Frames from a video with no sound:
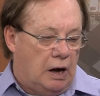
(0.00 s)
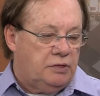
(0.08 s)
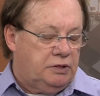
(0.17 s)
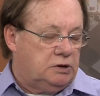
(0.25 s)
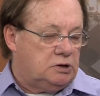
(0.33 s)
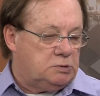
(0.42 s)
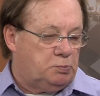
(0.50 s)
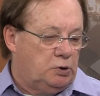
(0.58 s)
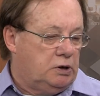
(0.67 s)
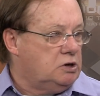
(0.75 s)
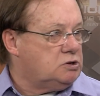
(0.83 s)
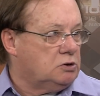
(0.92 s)
I think there's a
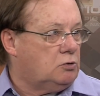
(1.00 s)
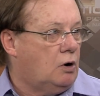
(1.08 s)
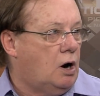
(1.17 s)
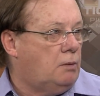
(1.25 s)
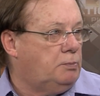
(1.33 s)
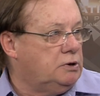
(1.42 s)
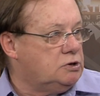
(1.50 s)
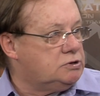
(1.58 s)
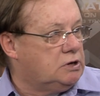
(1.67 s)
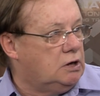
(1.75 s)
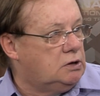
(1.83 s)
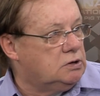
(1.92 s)
pretty decent crop in the
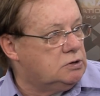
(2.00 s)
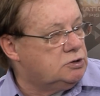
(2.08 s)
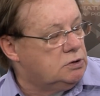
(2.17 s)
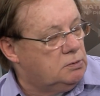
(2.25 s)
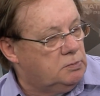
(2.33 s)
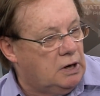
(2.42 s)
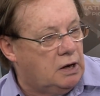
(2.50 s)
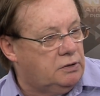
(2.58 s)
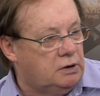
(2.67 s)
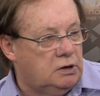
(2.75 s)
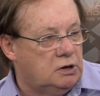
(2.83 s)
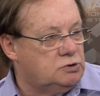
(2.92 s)
state this year, but I
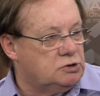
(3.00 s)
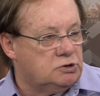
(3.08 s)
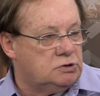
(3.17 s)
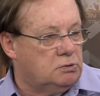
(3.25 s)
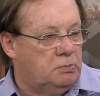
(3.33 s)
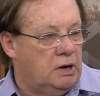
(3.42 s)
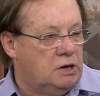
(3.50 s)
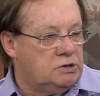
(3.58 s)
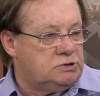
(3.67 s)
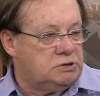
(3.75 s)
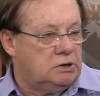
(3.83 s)
think he's just the best.